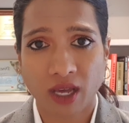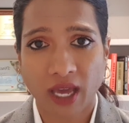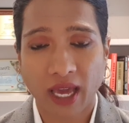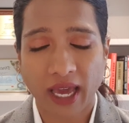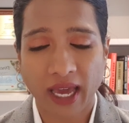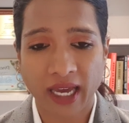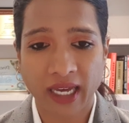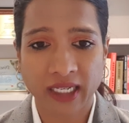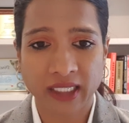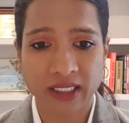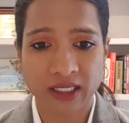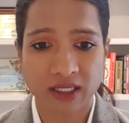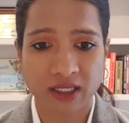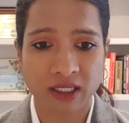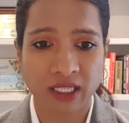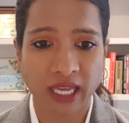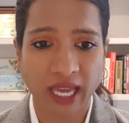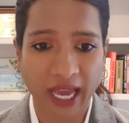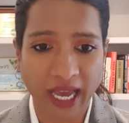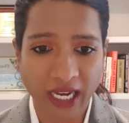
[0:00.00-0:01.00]
And
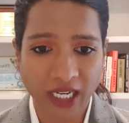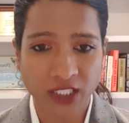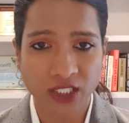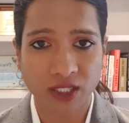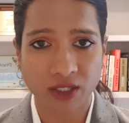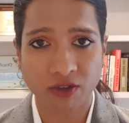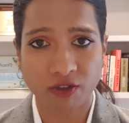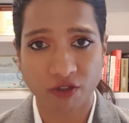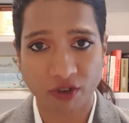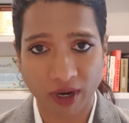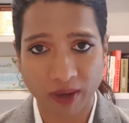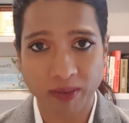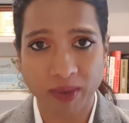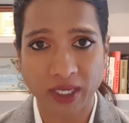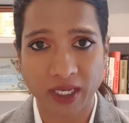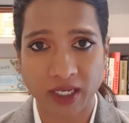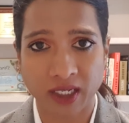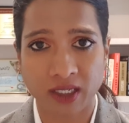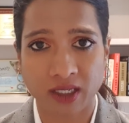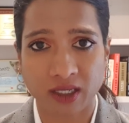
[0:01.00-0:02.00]
the action from
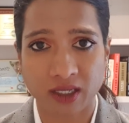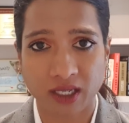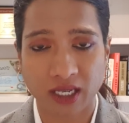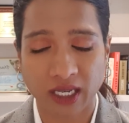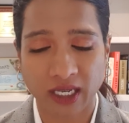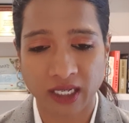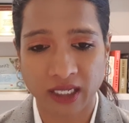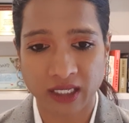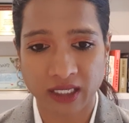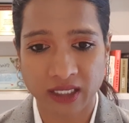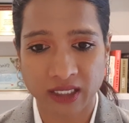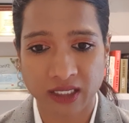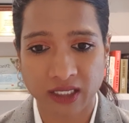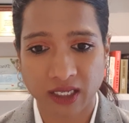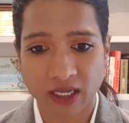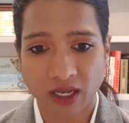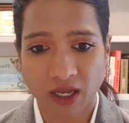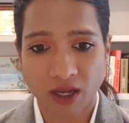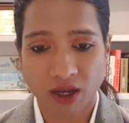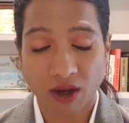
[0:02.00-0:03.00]
here is
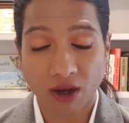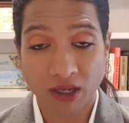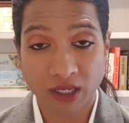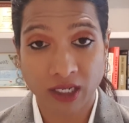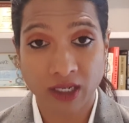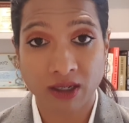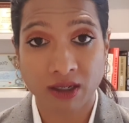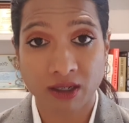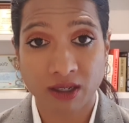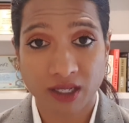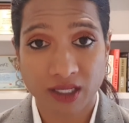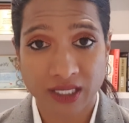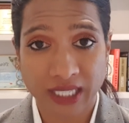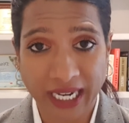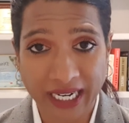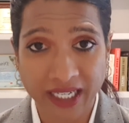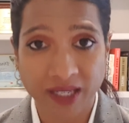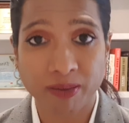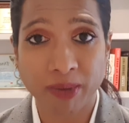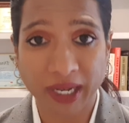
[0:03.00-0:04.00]
on a
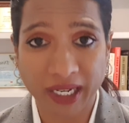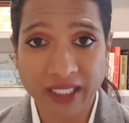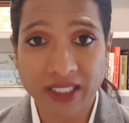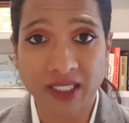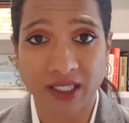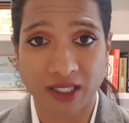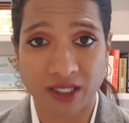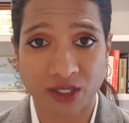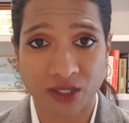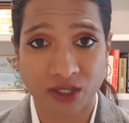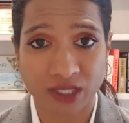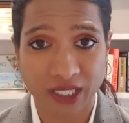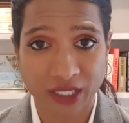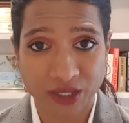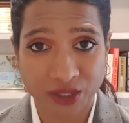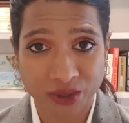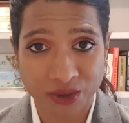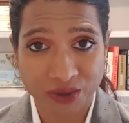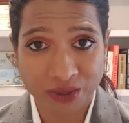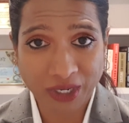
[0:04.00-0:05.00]
daily basis. You need
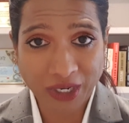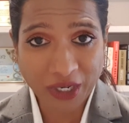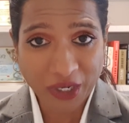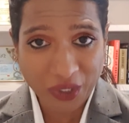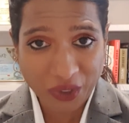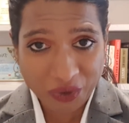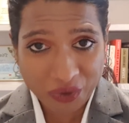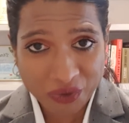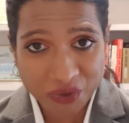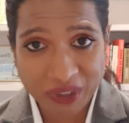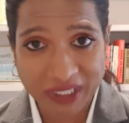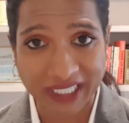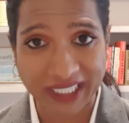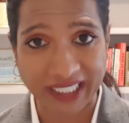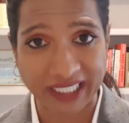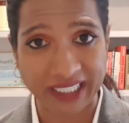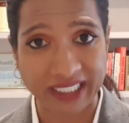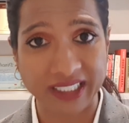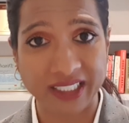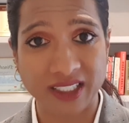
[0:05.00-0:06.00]
to
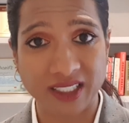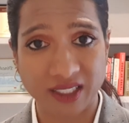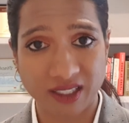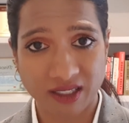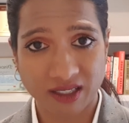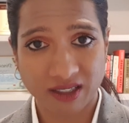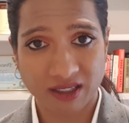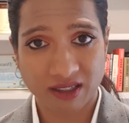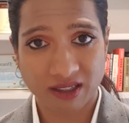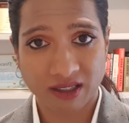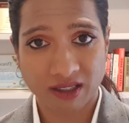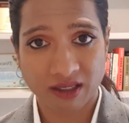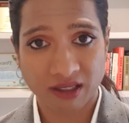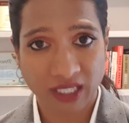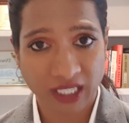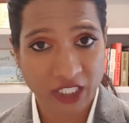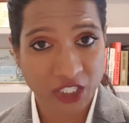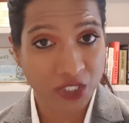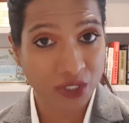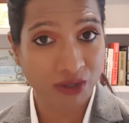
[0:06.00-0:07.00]
read
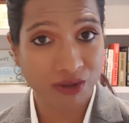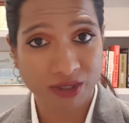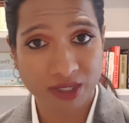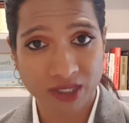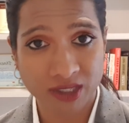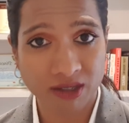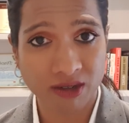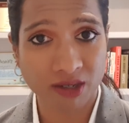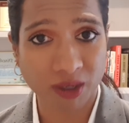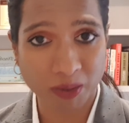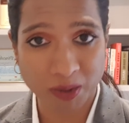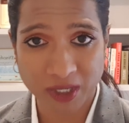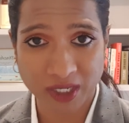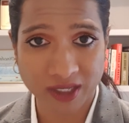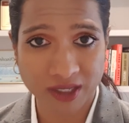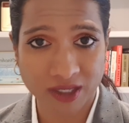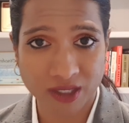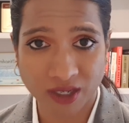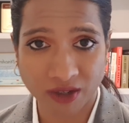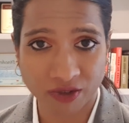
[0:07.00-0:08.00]
these new
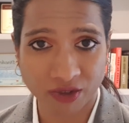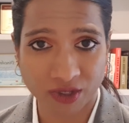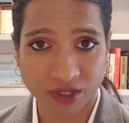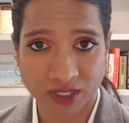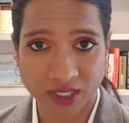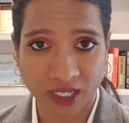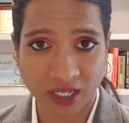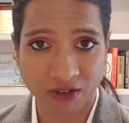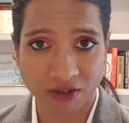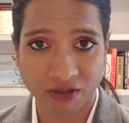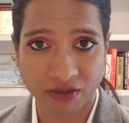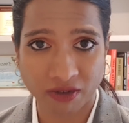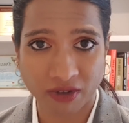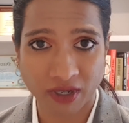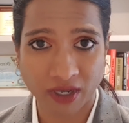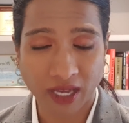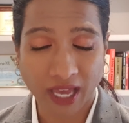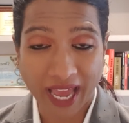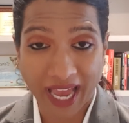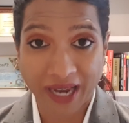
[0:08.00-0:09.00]
descriptions of yourself
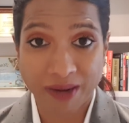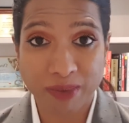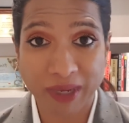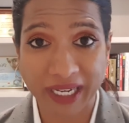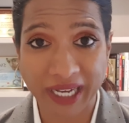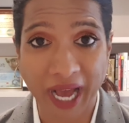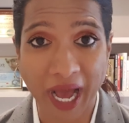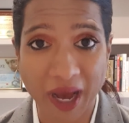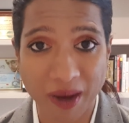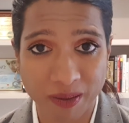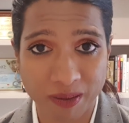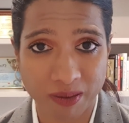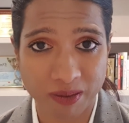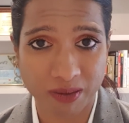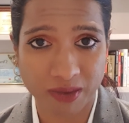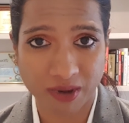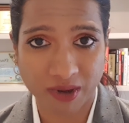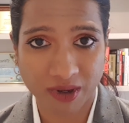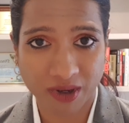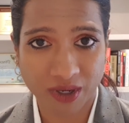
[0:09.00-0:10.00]
and
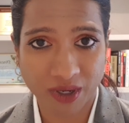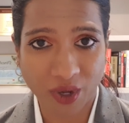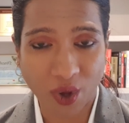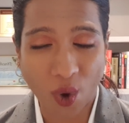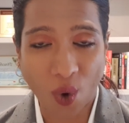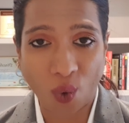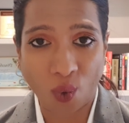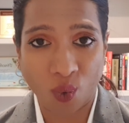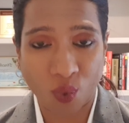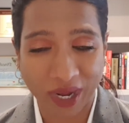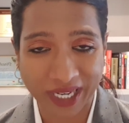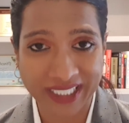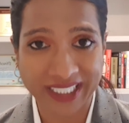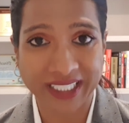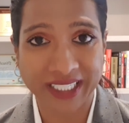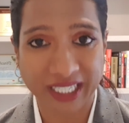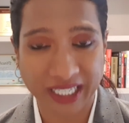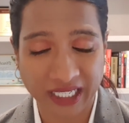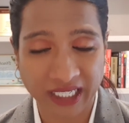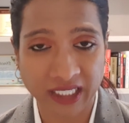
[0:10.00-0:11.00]
become what
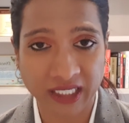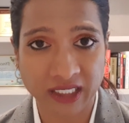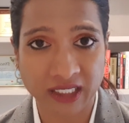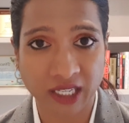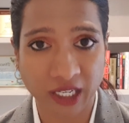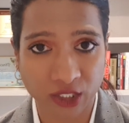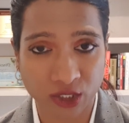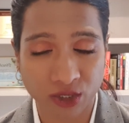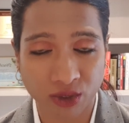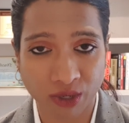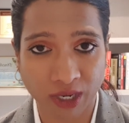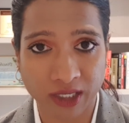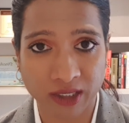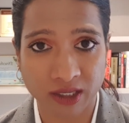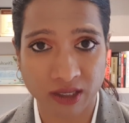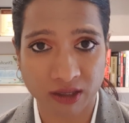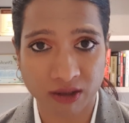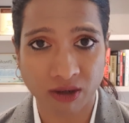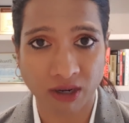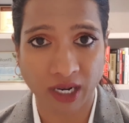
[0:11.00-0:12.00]
it is that you are
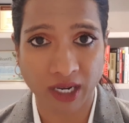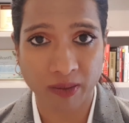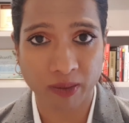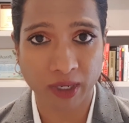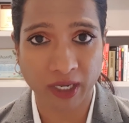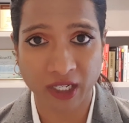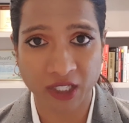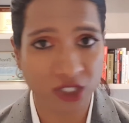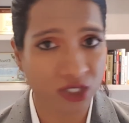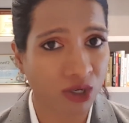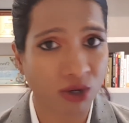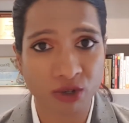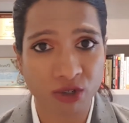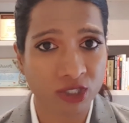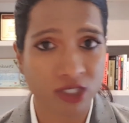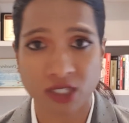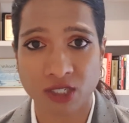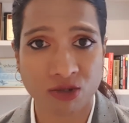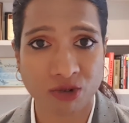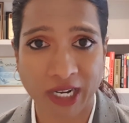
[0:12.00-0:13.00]
describing. It's no
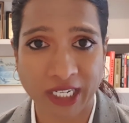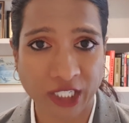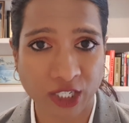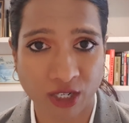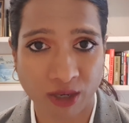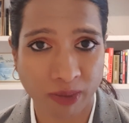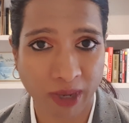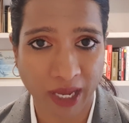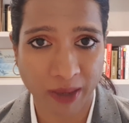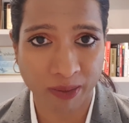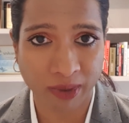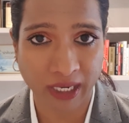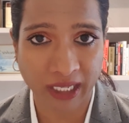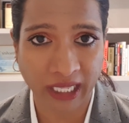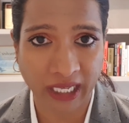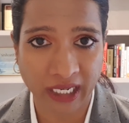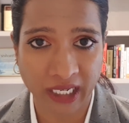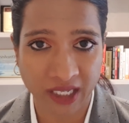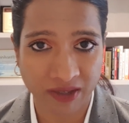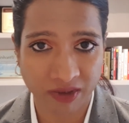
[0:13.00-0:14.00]
use just writing on a paper and
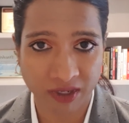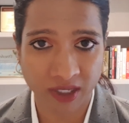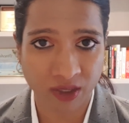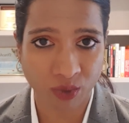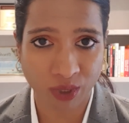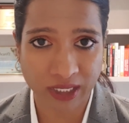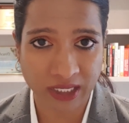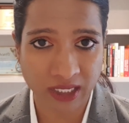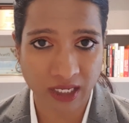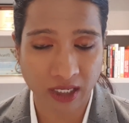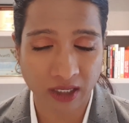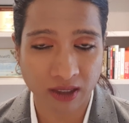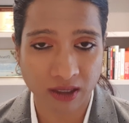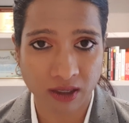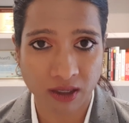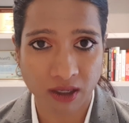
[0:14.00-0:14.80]
then leaving it one side.